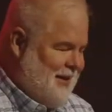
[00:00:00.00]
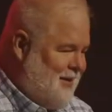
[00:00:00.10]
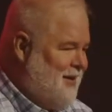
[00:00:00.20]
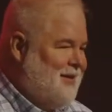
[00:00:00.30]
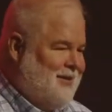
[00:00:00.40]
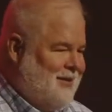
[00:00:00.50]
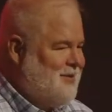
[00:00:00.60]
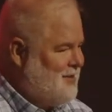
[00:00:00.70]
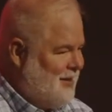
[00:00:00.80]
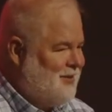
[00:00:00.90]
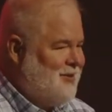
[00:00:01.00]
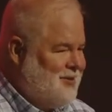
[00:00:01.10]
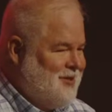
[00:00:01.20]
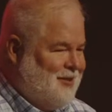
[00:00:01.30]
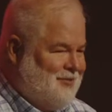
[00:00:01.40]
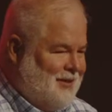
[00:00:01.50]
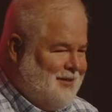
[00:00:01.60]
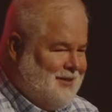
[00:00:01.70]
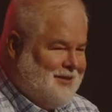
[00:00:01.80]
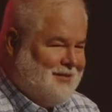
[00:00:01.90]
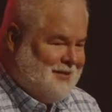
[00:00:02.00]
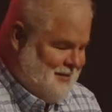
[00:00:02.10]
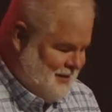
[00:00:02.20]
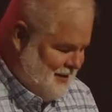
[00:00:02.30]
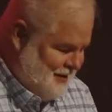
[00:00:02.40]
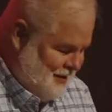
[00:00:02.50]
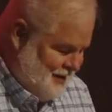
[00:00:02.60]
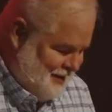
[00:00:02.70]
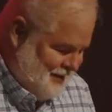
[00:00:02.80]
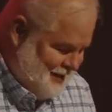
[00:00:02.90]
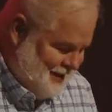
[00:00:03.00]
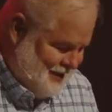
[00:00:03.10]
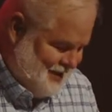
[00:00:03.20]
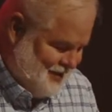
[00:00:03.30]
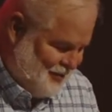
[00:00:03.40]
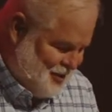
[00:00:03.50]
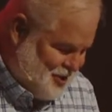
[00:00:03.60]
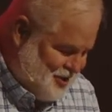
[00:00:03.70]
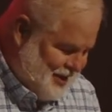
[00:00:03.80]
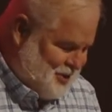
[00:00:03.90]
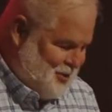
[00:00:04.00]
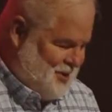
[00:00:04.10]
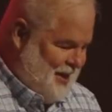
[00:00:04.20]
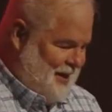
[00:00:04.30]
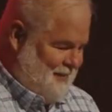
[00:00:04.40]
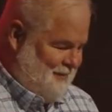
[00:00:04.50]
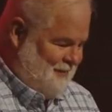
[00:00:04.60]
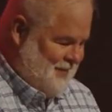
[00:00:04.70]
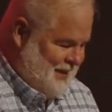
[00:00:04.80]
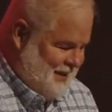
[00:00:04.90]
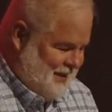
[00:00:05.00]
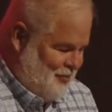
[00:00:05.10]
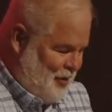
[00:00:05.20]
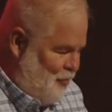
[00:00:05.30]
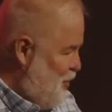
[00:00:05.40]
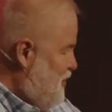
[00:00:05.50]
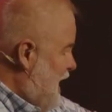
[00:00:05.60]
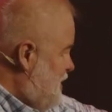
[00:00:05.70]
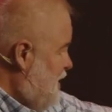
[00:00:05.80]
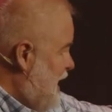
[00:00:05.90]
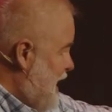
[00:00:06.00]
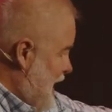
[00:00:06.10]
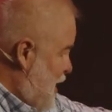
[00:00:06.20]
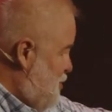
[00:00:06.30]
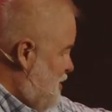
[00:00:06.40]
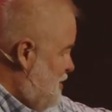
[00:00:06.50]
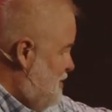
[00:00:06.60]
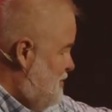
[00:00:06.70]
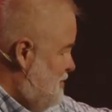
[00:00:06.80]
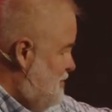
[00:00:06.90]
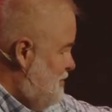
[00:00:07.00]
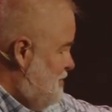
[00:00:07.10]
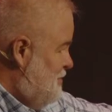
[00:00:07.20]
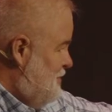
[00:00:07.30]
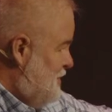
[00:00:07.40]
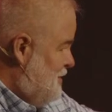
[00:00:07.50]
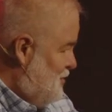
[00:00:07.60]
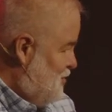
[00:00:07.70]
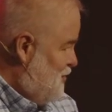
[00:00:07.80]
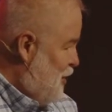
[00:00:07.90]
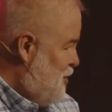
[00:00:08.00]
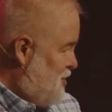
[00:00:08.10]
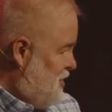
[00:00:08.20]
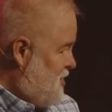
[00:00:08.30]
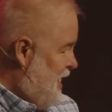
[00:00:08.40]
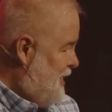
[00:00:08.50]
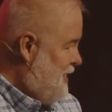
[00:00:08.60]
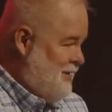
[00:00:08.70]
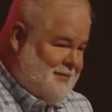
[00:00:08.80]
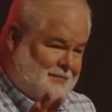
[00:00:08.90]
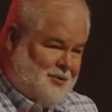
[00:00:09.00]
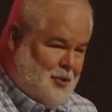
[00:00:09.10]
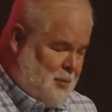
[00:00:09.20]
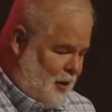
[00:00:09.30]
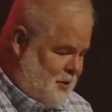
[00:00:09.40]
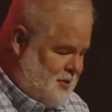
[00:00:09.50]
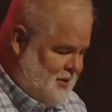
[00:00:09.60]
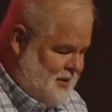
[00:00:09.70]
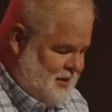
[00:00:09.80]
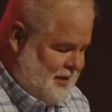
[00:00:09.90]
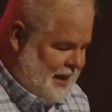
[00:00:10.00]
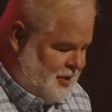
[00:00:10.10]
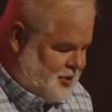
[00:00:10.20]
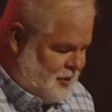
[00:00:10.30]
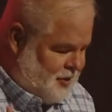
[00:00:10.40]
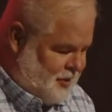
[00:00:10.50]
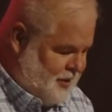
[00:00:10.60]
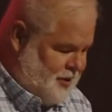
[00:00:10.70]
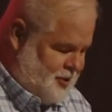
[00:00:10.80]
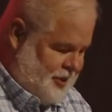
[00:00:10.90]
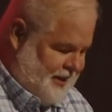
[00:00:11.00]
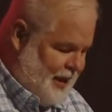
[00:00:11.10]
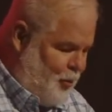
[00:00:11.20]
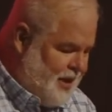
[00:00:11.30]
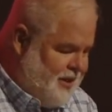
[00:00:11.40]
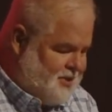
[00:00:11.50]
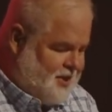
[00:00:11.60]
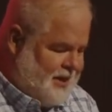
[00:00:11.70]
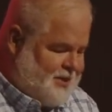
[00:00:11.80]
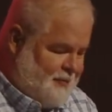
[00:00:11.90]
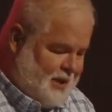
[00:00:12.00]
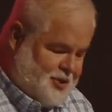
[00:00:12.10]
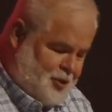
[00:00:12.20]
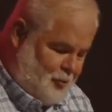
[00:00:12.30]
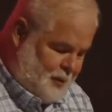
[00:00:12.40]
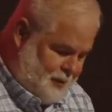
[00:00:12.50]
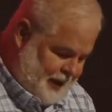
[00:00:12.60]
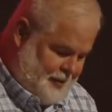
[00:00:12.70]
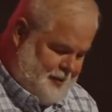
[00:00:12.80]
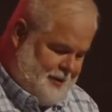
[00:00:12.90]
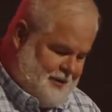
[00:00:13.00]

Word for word: I'll get there, settle yourself, I'll get there. Verses 6 through 10, we've got the layout, first and second, two parts. Now let's look at the liturgy. Now when these things have been so prepared,